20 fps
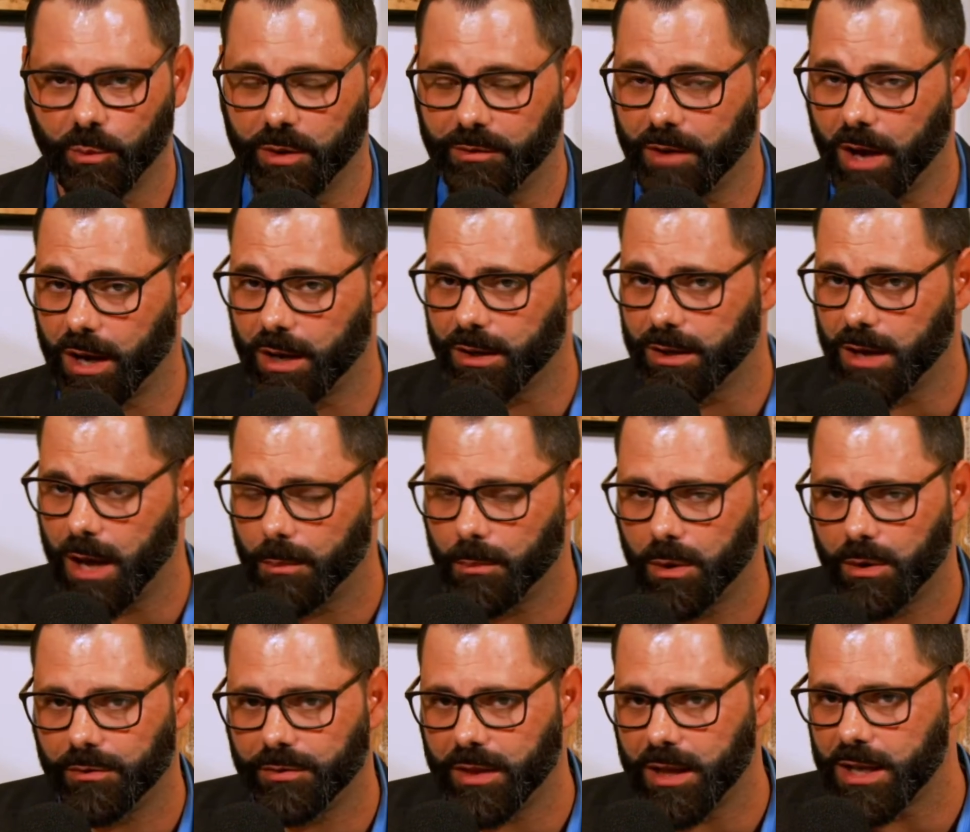We've got a
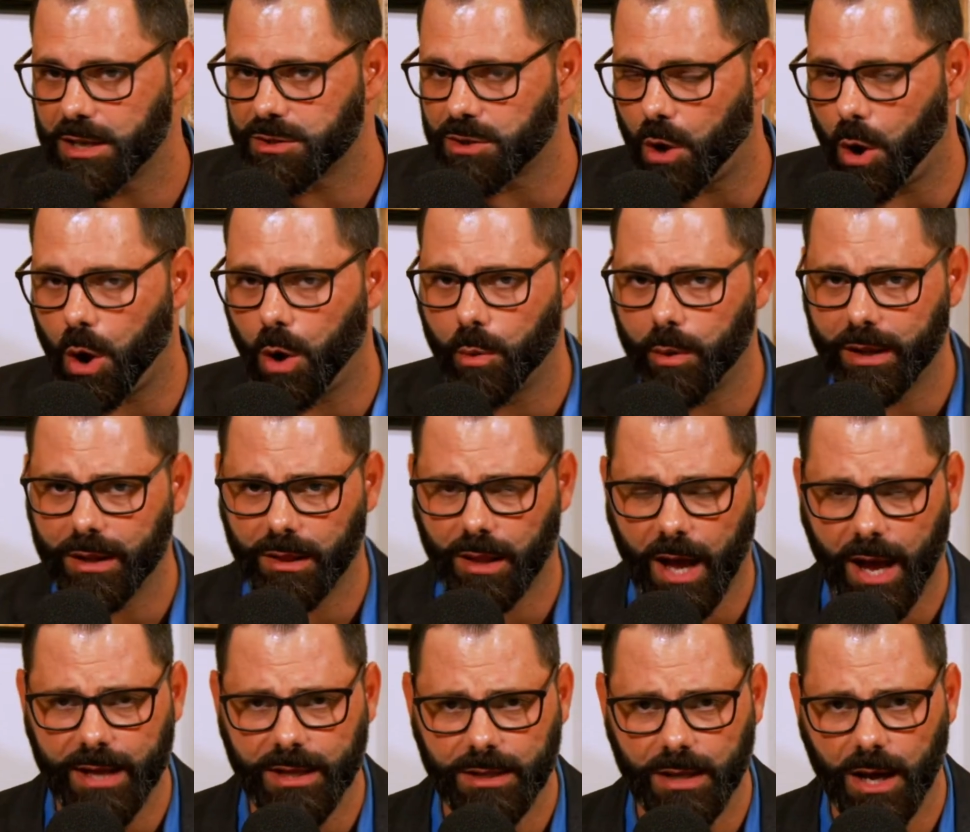number of things already
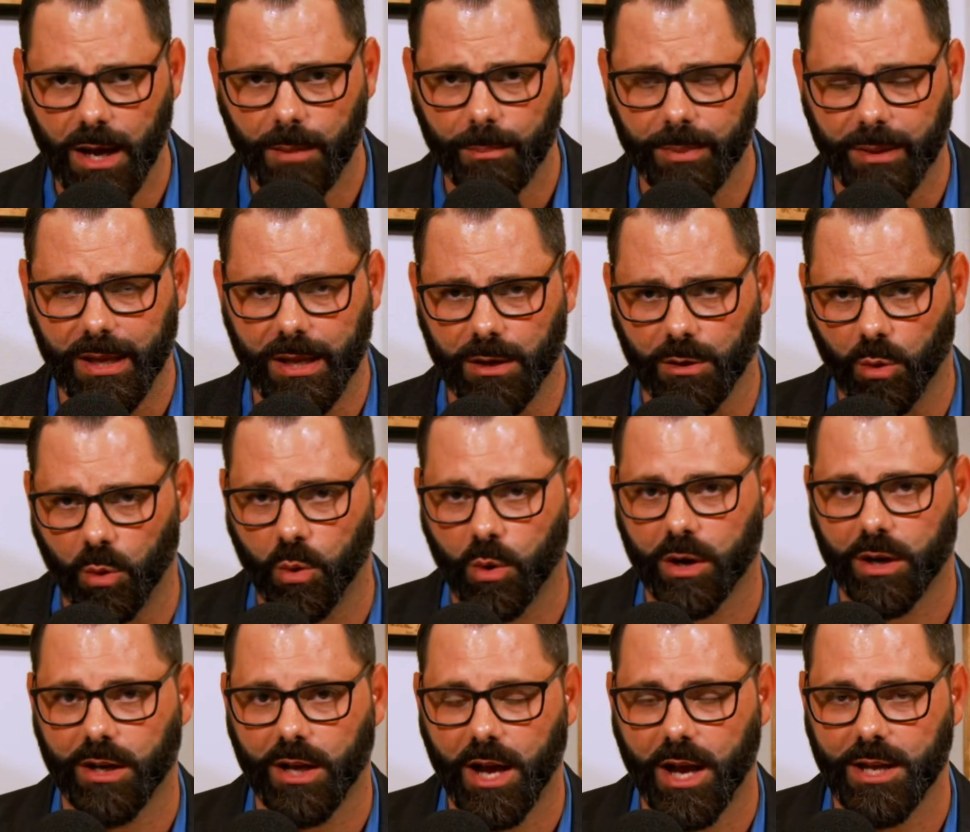lined up and
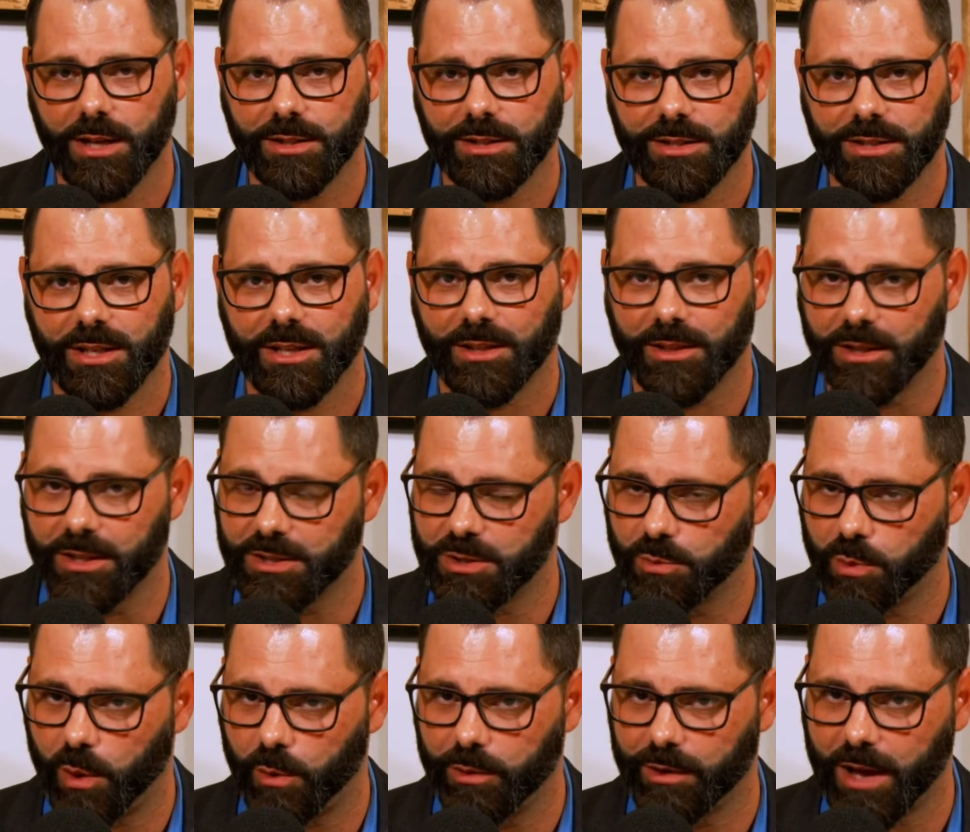organized. This
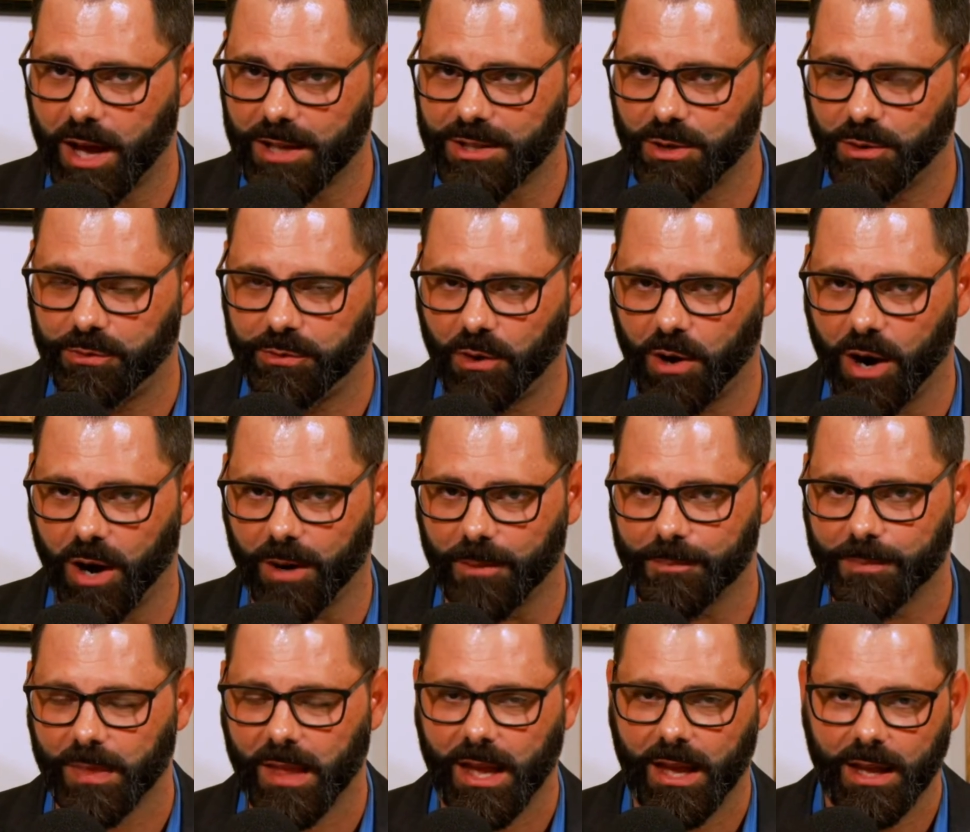is what we've got so far.
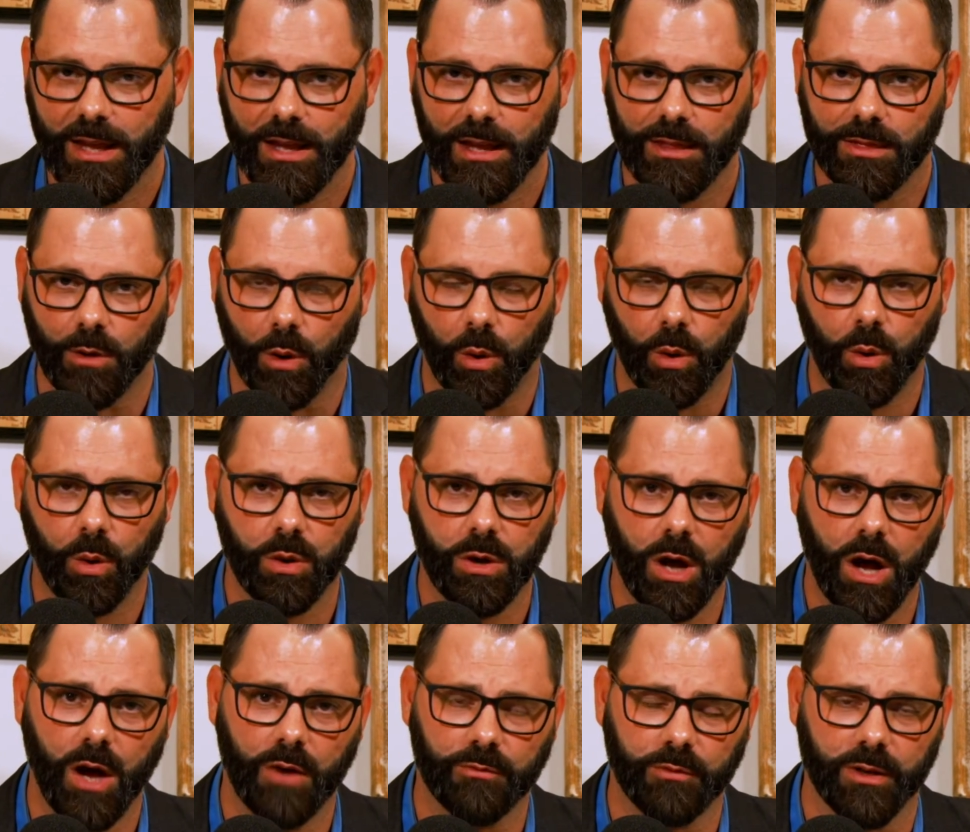The whole
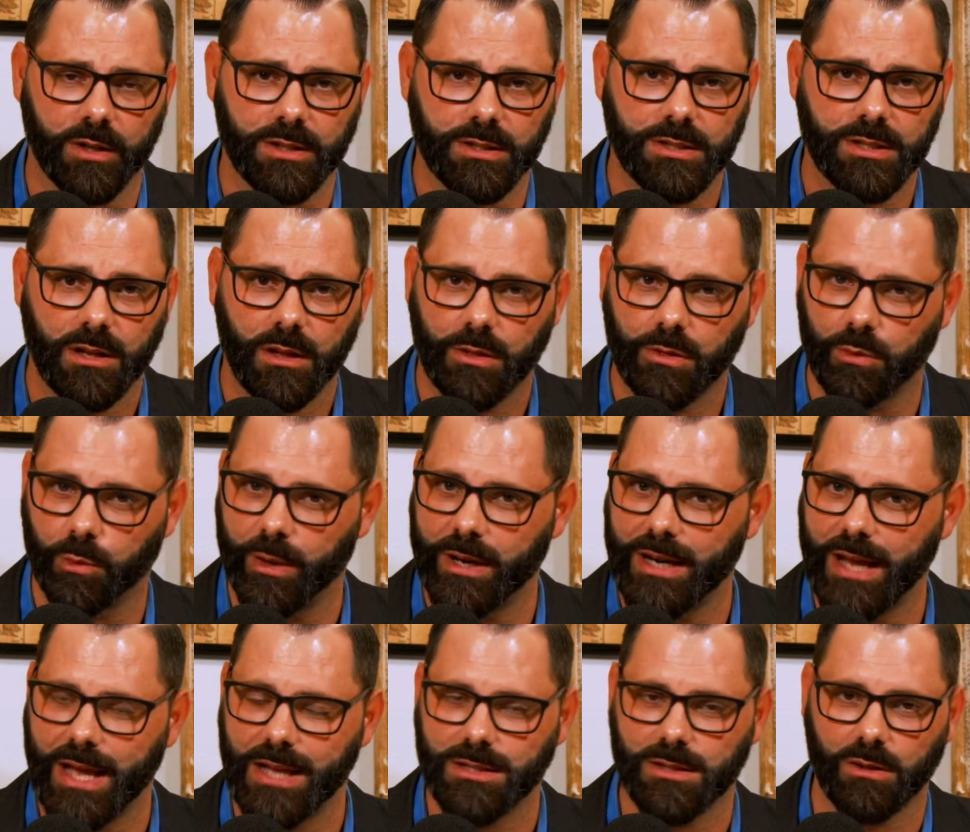conference,
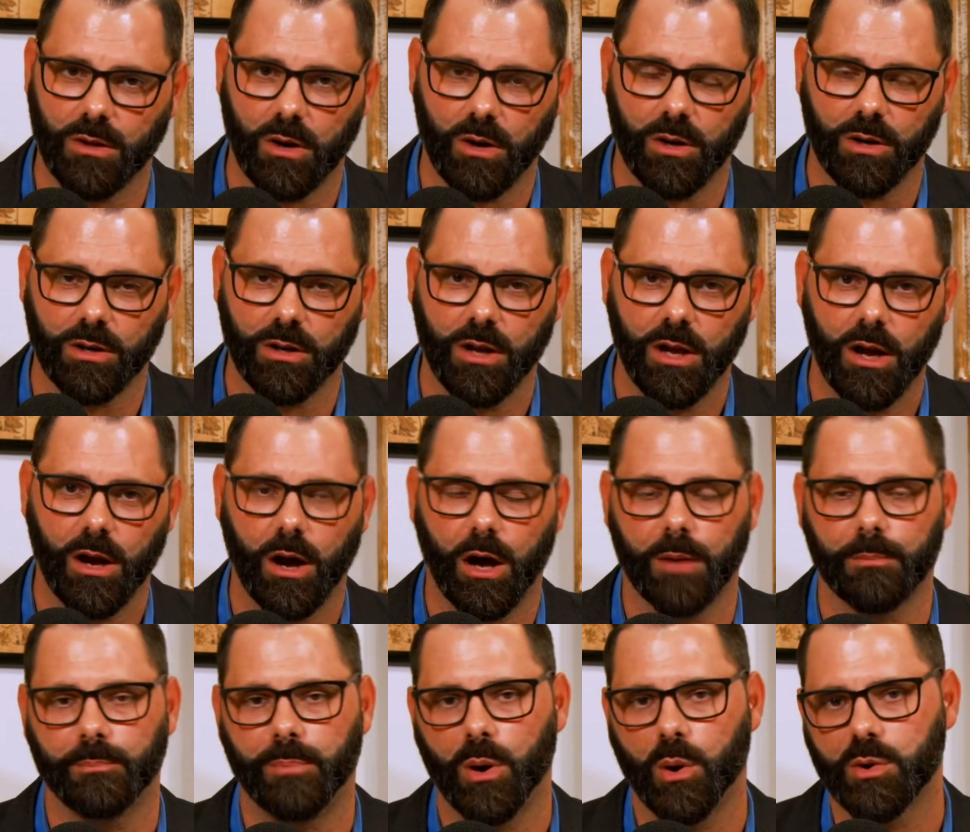3 days long,
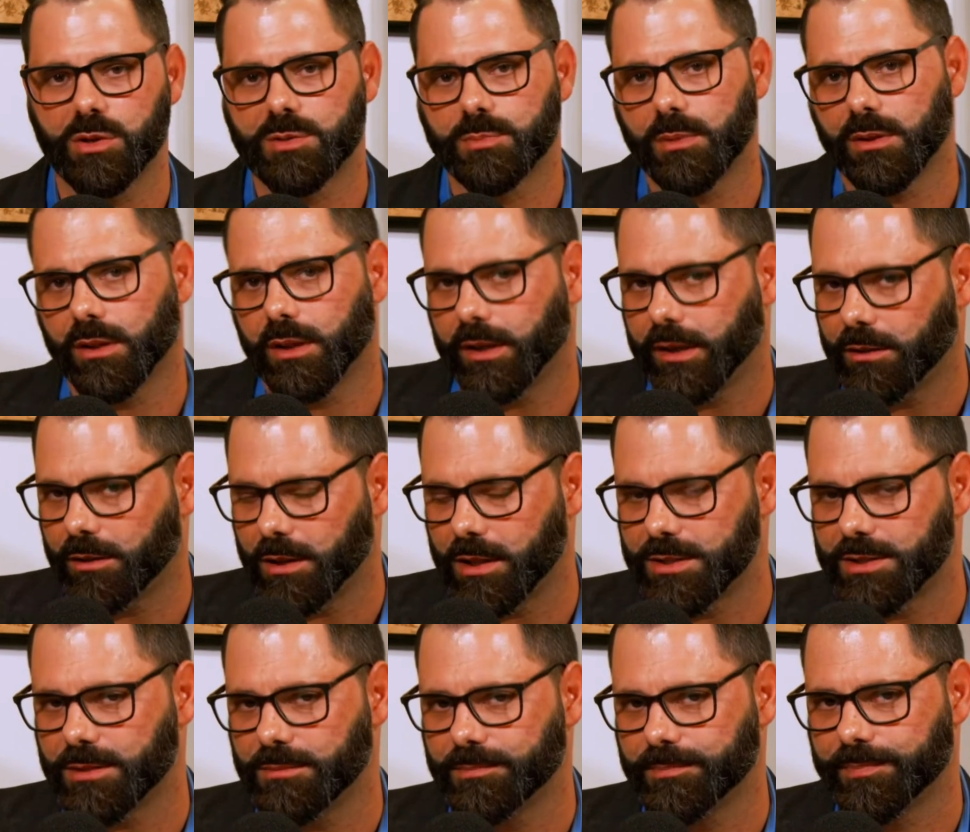on
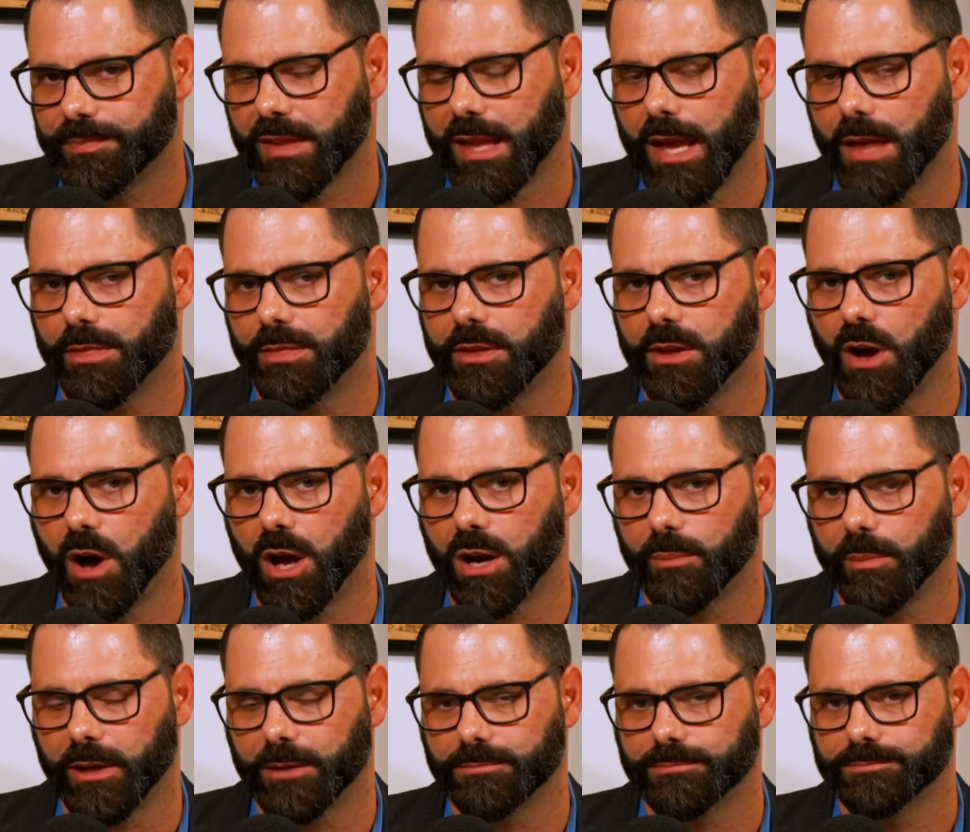postmillennialism and
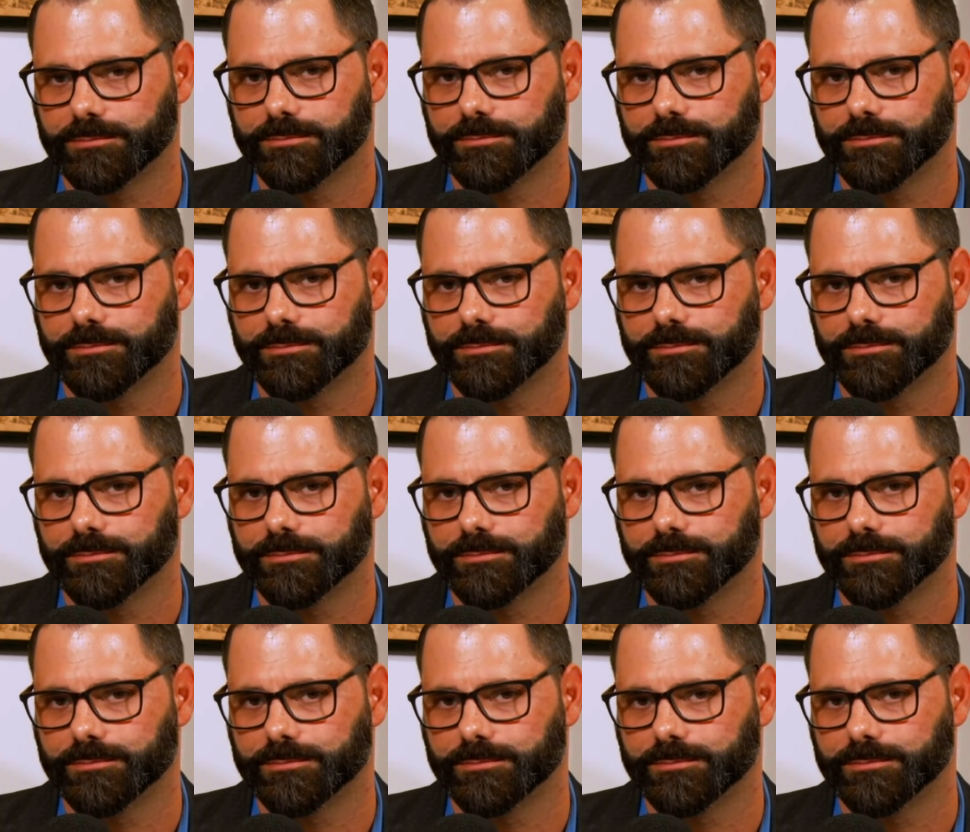theonomy.